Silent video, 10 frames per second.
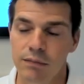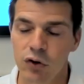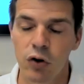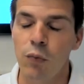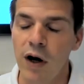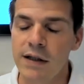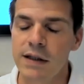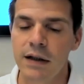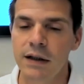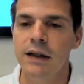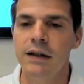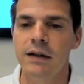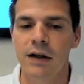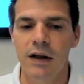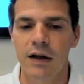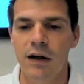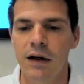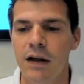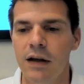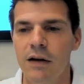surprisingly,
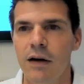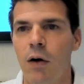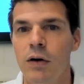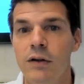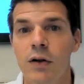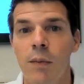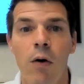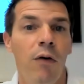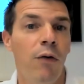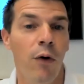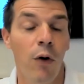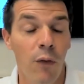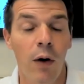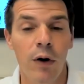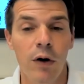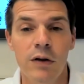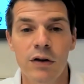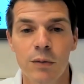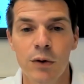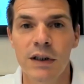some of our
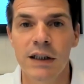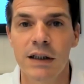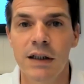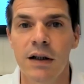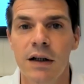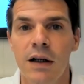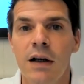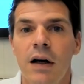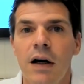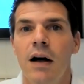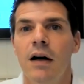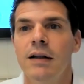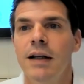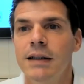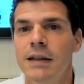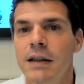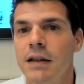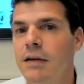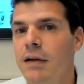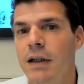customers did tested
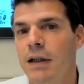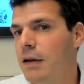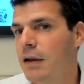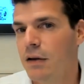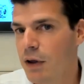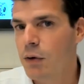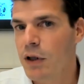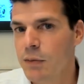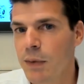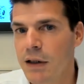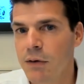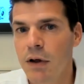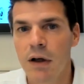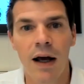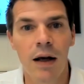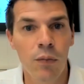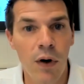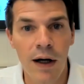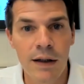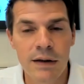in various material like
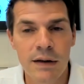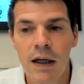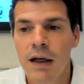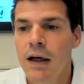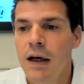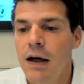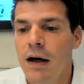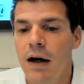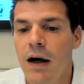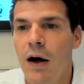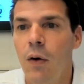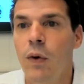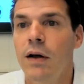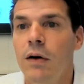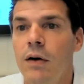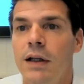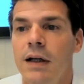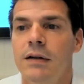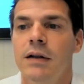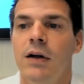brass. We know
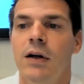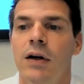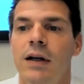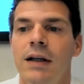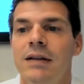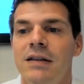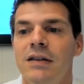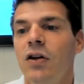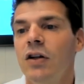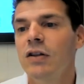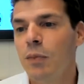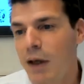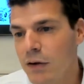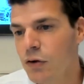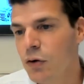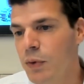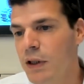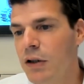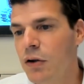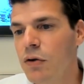that it's not meant to be
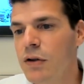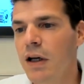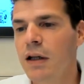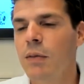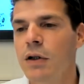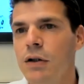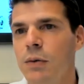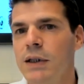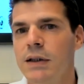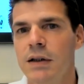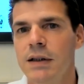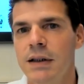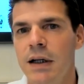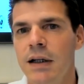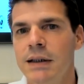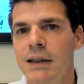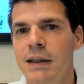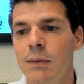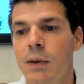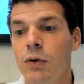used that much with stainless
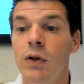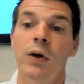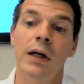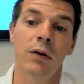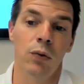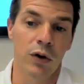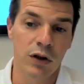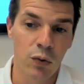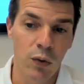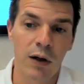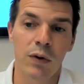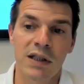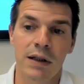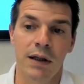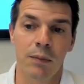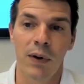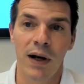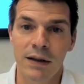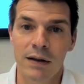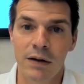steel, but we know it works well in
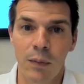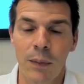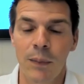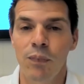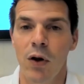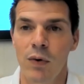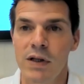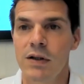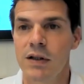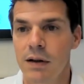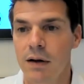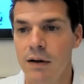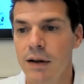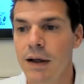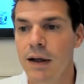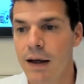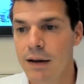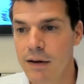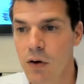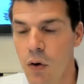platinum with a
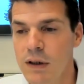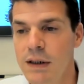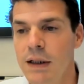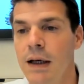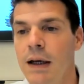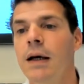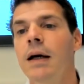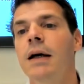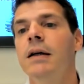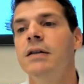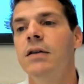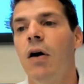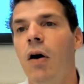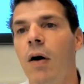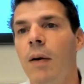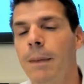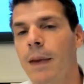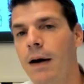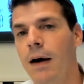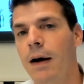dedicated coating. So,
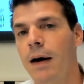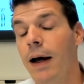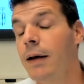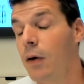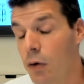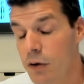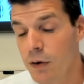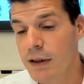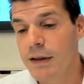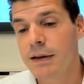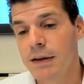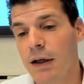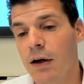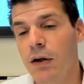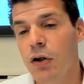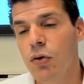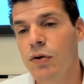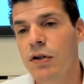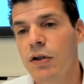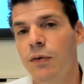and also it's
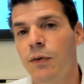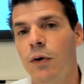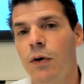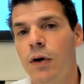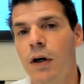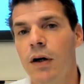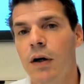used for